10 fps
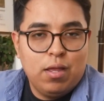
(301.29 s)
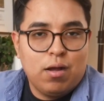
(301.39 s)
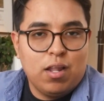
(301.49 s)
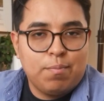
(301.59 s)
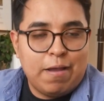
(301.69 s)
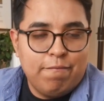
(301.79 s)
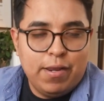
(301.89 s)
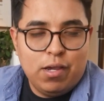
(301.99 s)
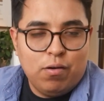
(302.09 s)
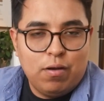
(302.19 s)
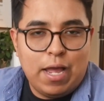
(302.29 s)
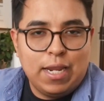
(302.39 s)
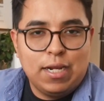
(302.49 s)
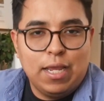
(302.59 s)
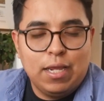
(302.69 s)
all of my video
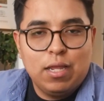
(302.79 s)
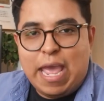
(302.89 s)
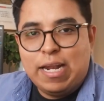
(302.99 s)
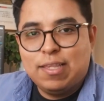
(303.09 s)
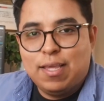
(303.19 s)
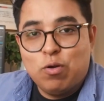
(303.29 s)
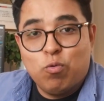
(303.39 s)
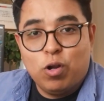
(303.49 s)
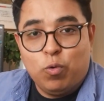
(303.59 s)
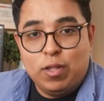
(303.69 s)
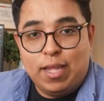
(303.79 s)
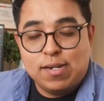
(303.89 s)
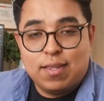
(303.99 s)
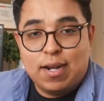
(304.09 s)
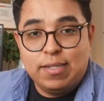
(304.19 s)
editing, anything work related that I